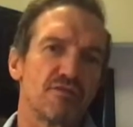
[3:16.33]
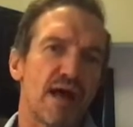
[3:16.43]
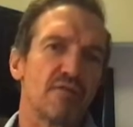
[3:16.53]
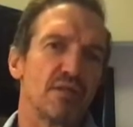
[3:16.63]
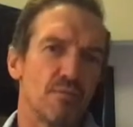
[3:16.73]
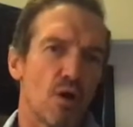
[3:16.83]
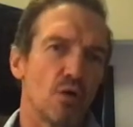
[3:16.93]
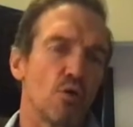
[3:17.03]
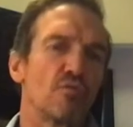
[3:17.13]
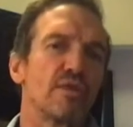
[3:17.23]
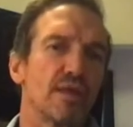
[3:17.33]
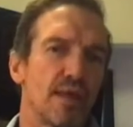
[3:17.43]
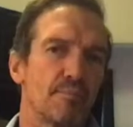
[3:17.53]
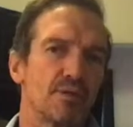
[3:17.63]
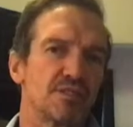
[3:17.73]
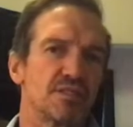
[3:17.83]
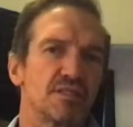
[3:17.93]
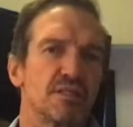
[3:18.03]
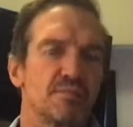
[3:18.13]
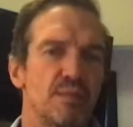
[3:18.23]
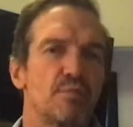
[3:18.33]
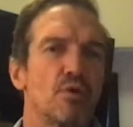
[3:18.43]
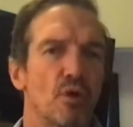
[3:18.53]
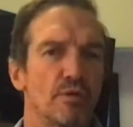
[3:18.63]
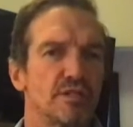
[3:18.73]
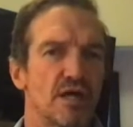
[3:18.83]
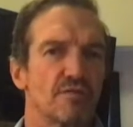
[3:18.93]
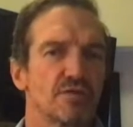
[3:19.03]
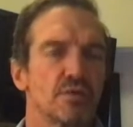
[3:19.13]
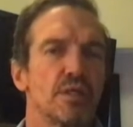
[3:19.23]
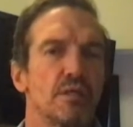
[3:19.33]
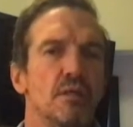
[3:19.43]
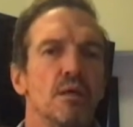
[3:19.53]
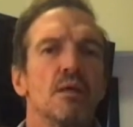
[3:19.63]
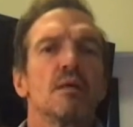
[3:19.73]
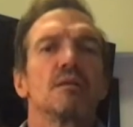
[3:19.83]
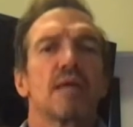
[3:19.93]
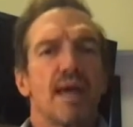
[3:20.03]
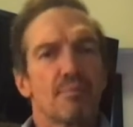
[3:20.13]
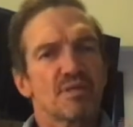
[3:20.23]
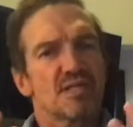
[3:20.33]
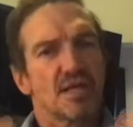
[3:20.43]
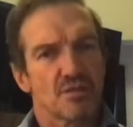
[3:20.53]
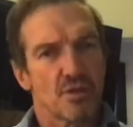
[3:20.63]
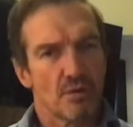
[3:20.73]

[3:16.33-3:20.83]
of having them all over the campus is that as people go and self-screen, the campus gets